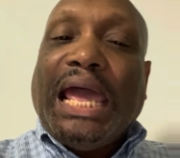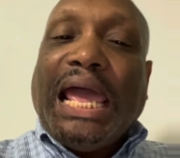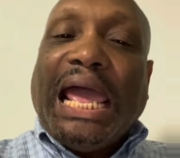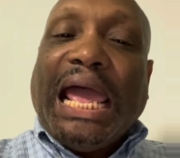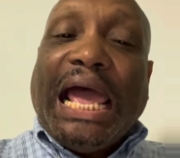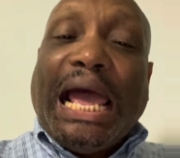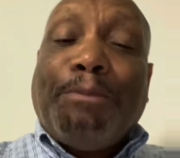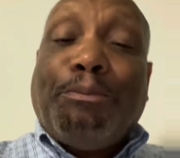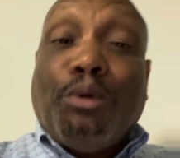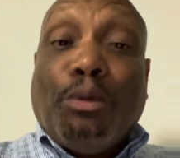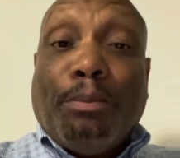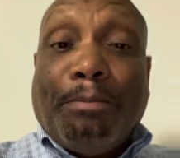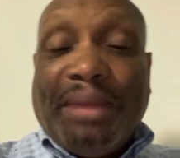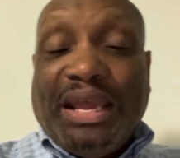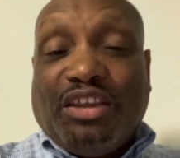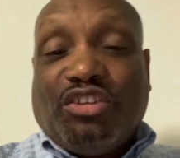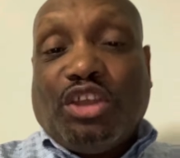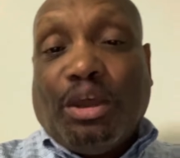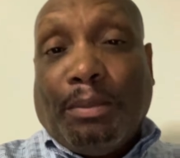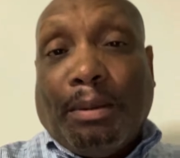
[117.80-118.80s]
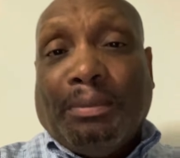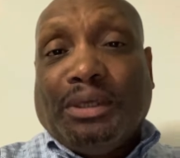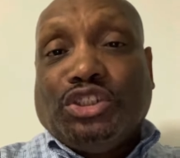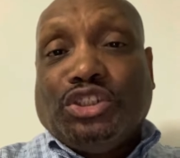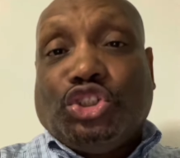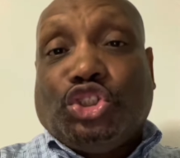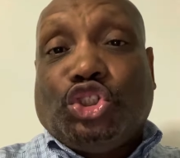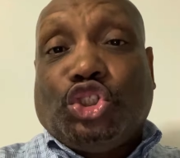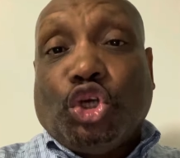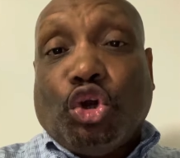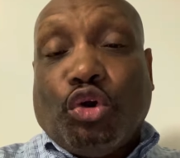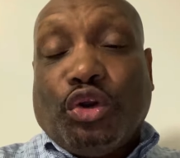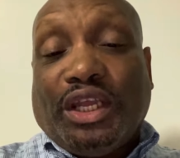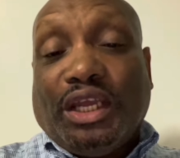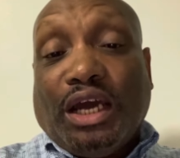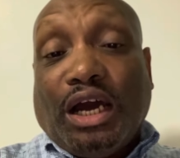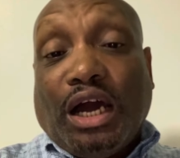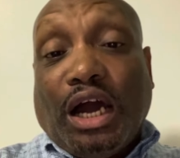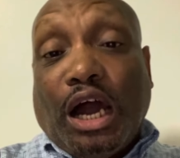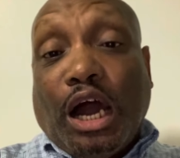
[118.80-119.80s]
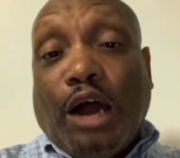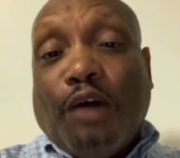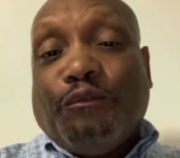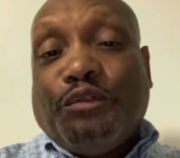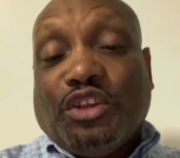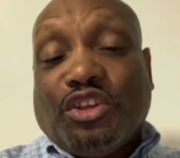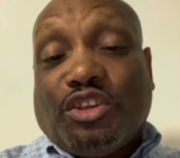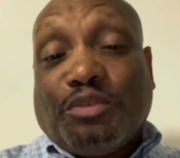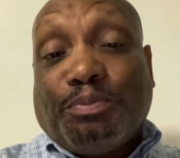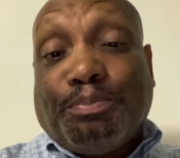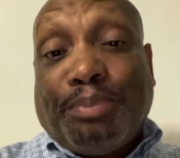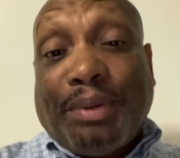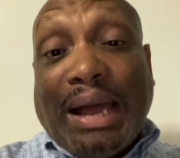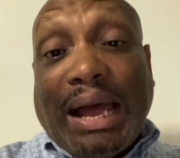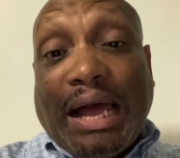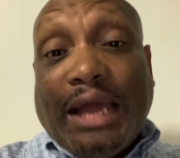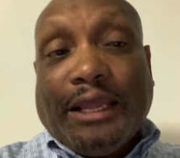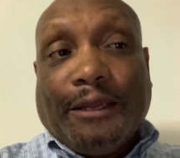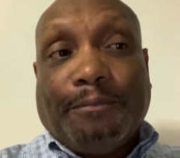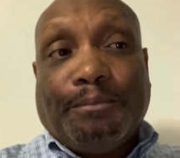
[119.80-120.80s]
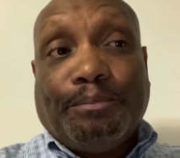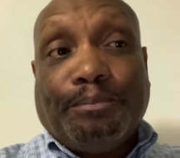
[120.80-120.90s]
Apple makes up majority of the SPY.